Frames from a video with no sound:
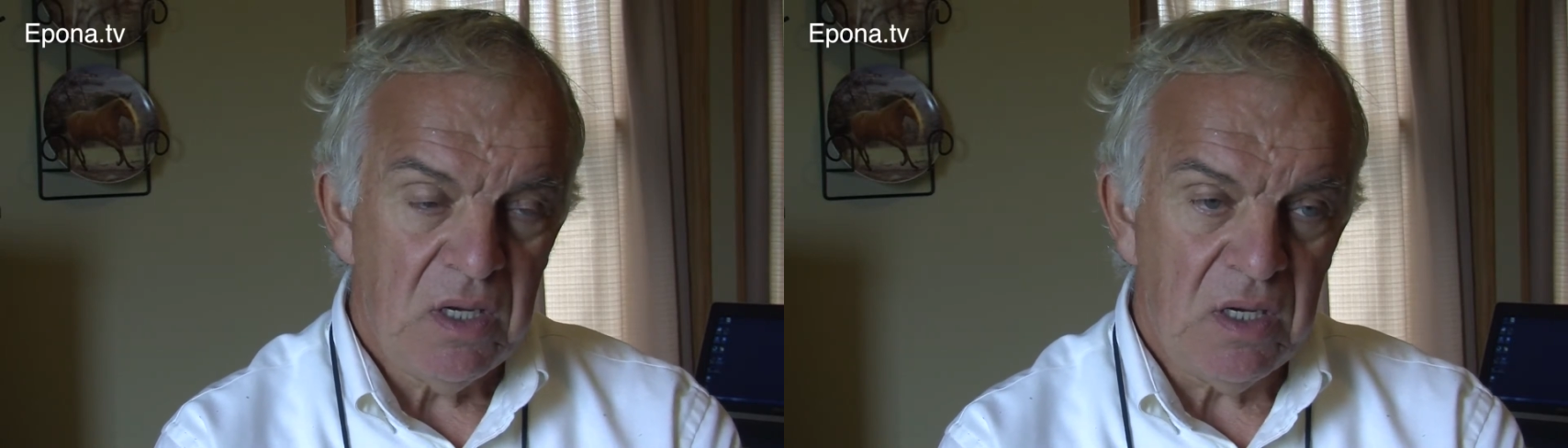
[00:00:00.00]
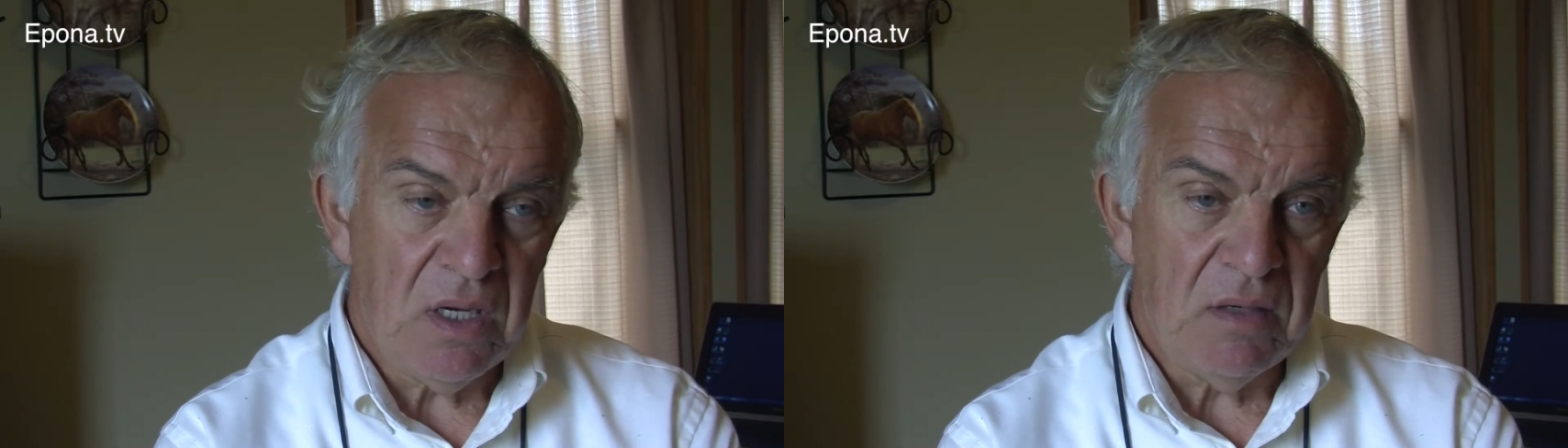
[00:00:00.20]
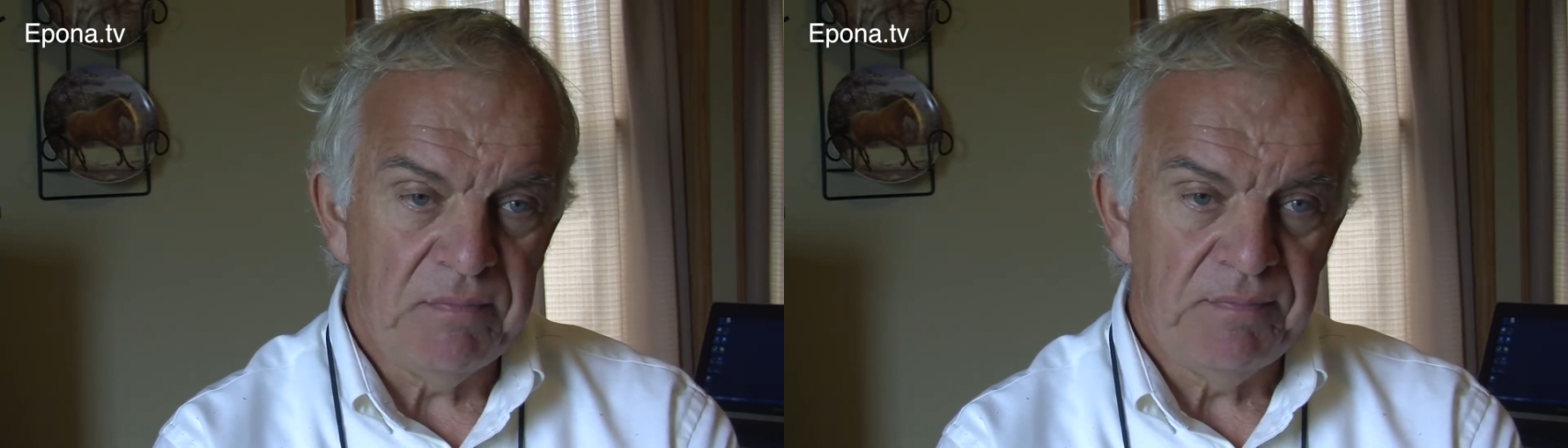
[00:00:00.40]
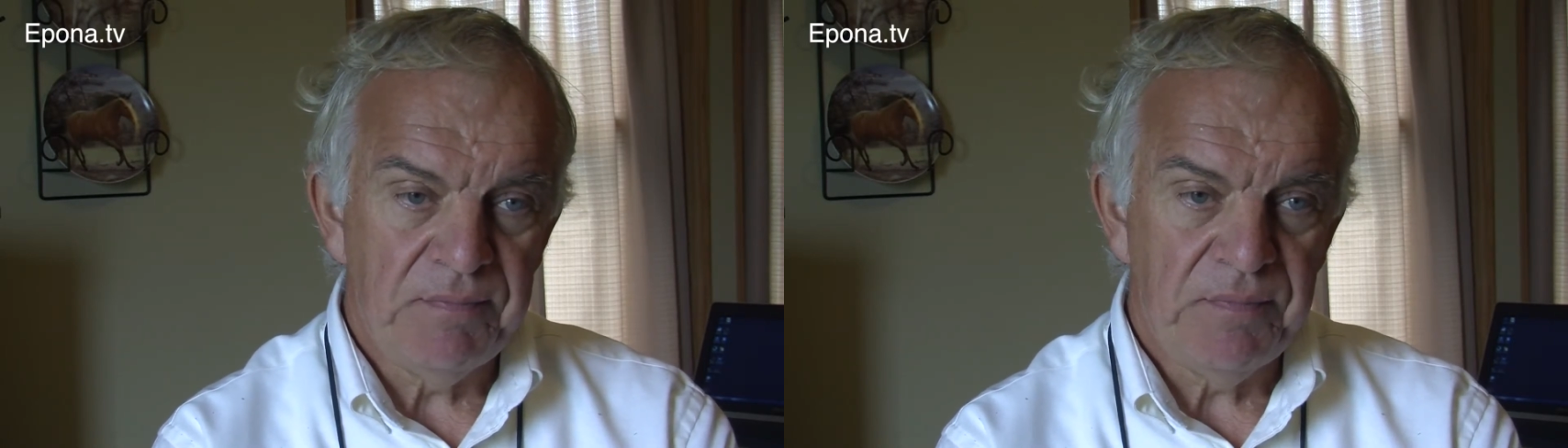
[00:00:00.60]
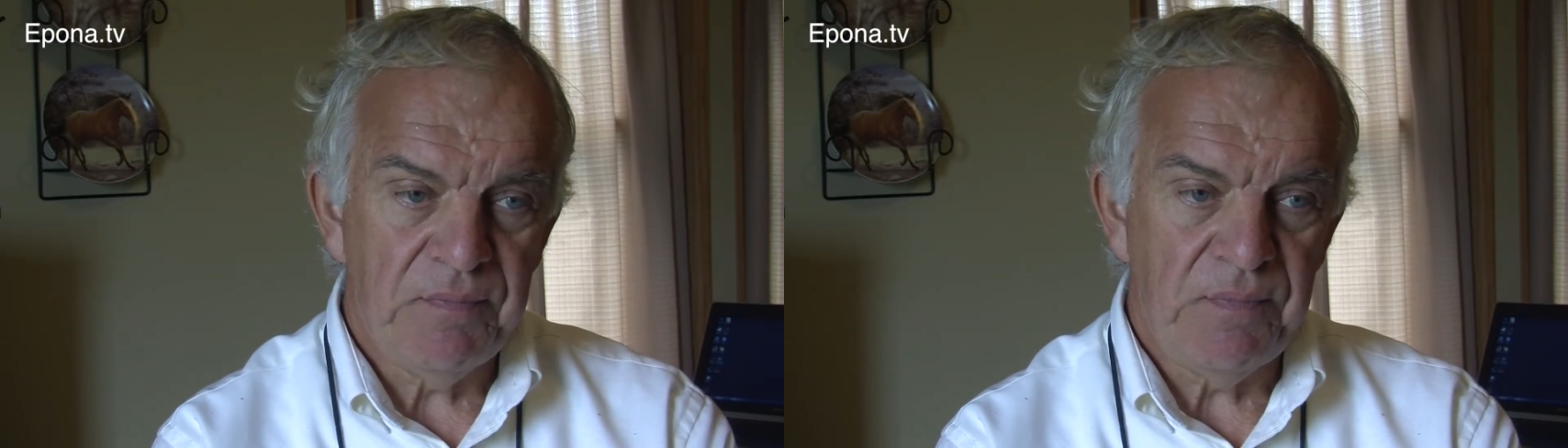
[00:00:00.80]
uh,
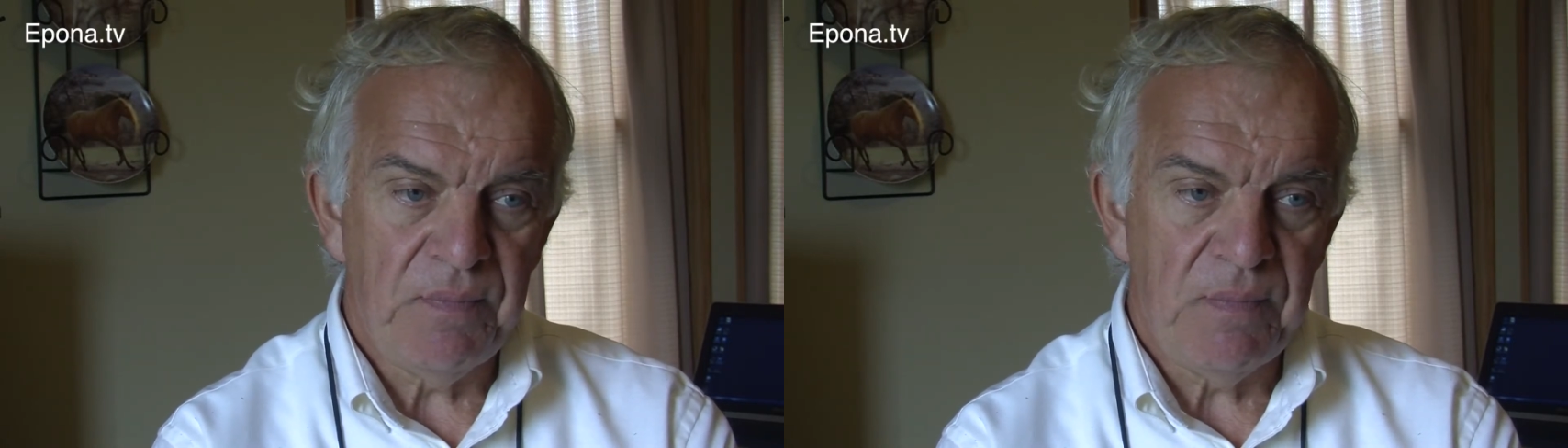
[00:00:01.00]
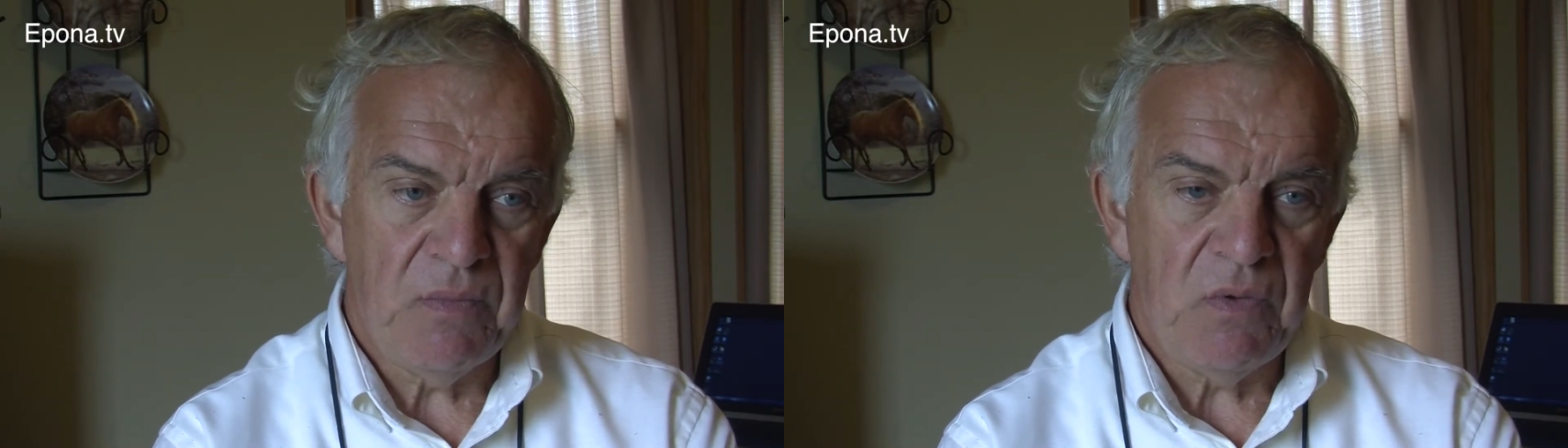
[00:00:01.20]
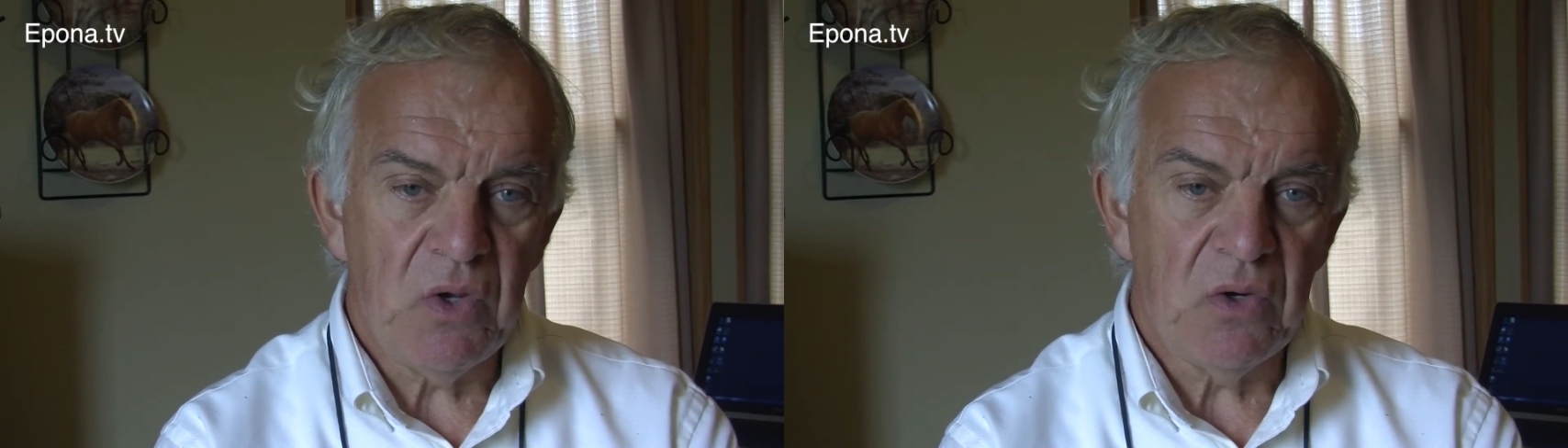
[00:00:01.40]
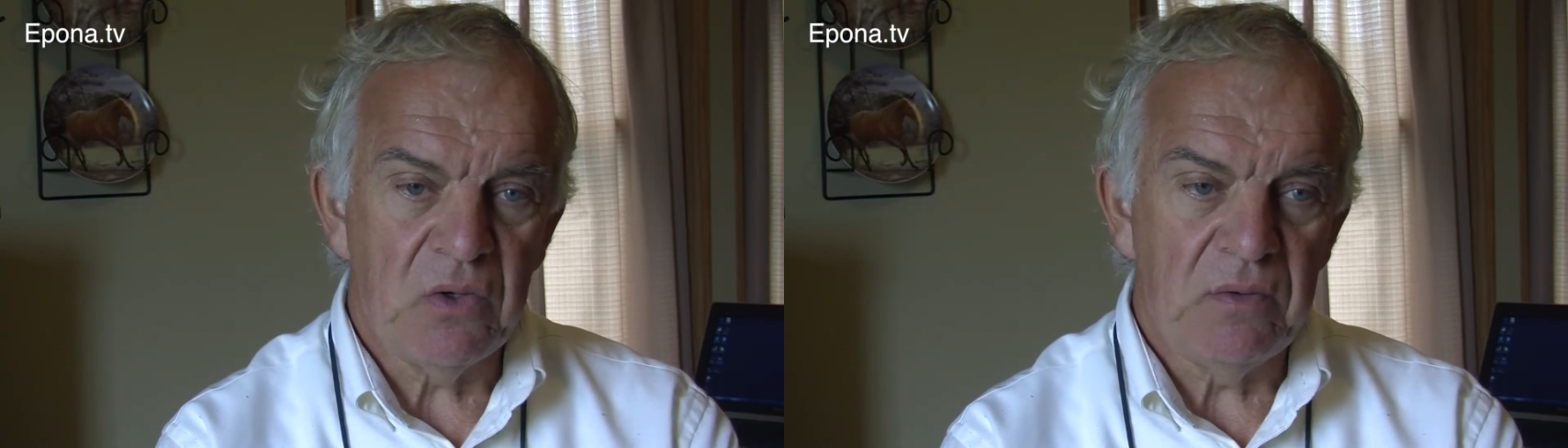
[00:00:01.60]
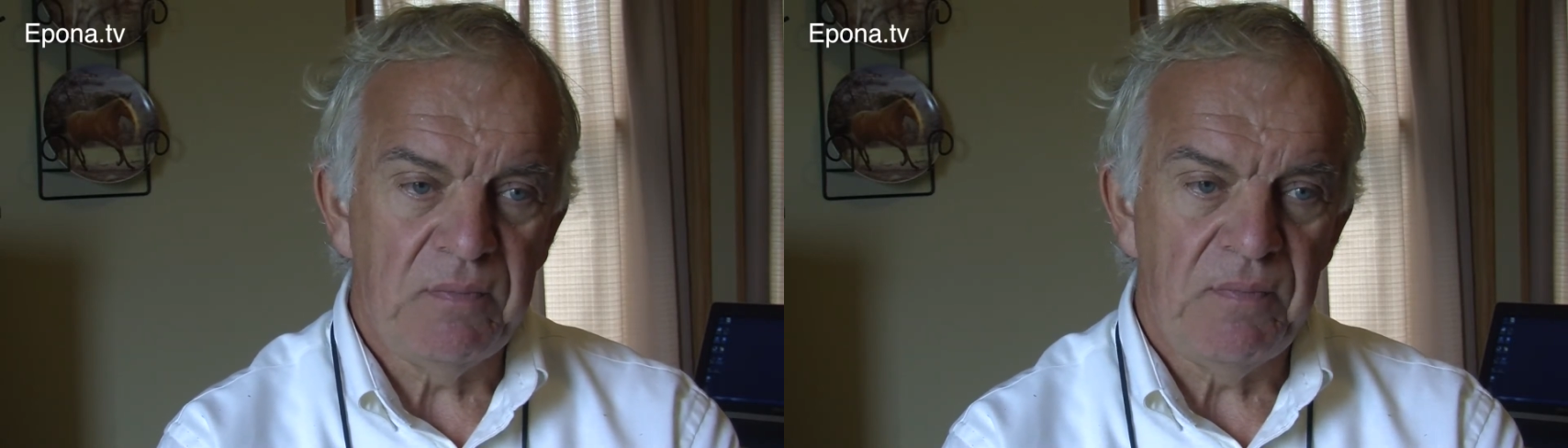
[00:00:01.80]
you're